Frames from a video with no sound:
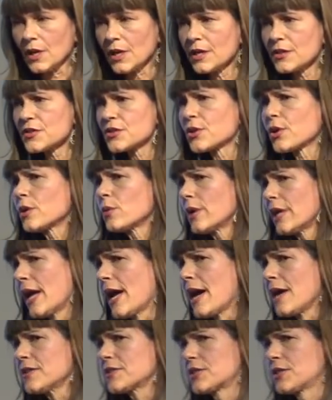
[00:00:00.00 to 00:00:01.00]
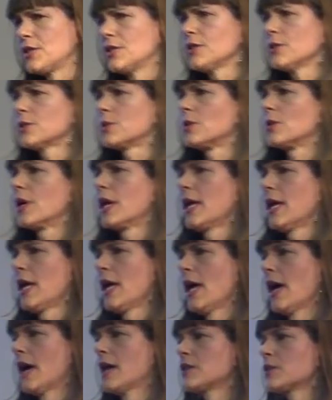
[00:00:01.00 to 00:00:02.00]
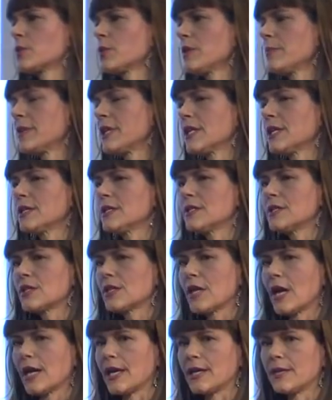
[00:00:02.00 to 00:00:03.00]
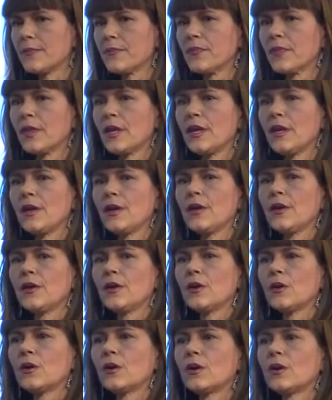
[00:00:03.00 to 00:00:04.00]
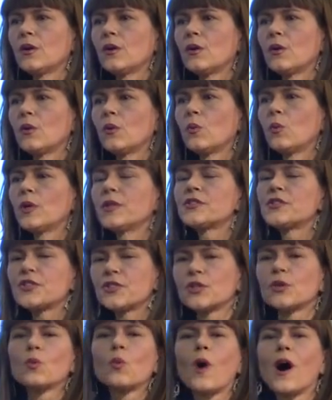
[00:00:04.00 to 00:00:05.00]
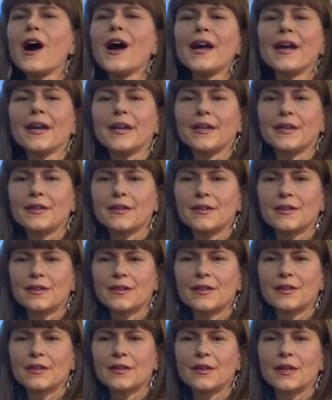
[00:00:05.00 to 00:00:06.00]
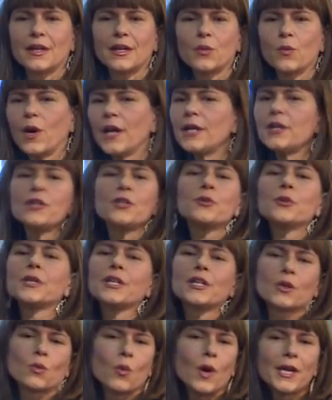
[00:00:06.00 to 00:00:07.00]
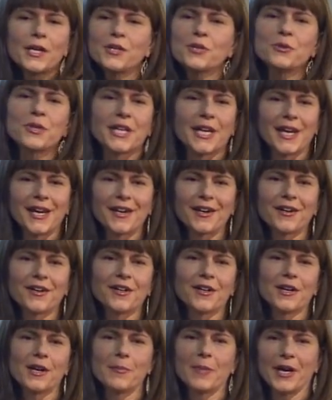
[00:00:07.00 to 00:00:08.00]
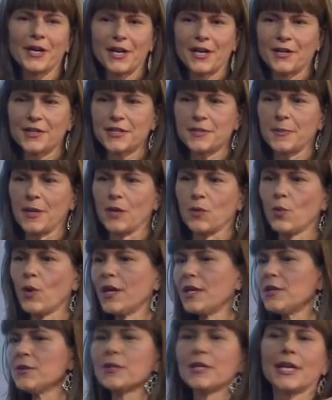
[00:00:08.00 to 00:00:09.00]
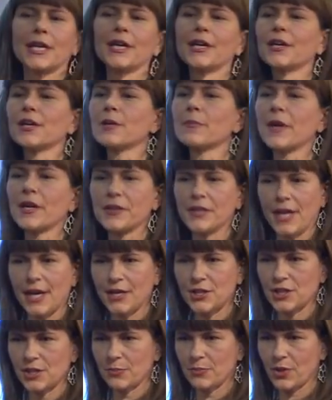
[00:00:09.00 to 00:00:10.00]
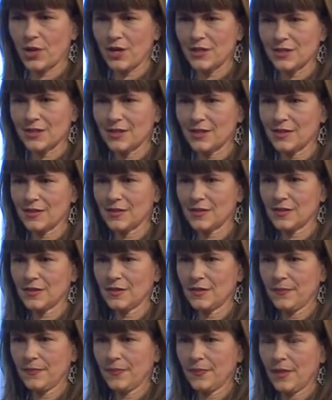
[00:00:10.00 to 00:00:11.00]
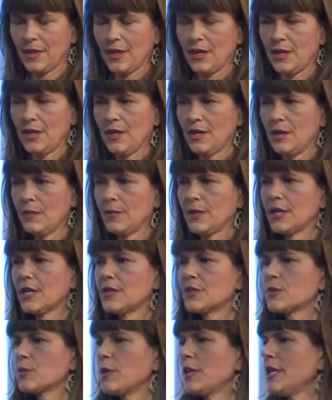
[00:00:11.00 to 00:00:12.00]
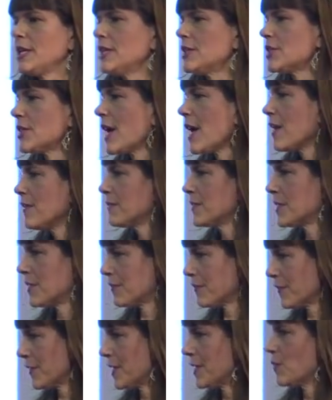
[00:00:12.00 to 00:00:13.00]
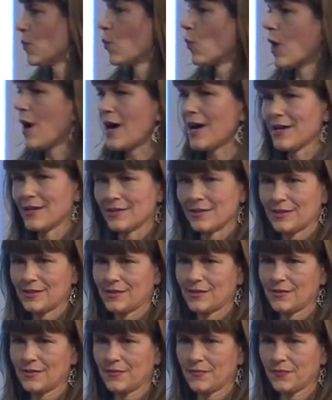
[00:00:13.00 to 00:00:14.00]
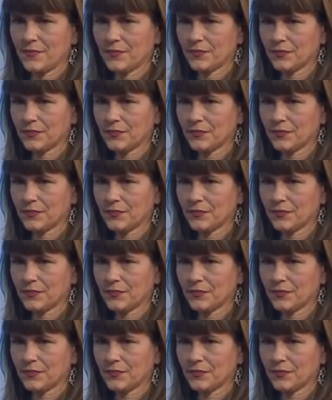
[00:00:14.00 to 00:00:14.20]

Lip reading: And so I want to ask you, as we begin tonight, what's your why? Like, why are you here? Why do you care about health span? Why do you care about the aging process? Because we each have different whys.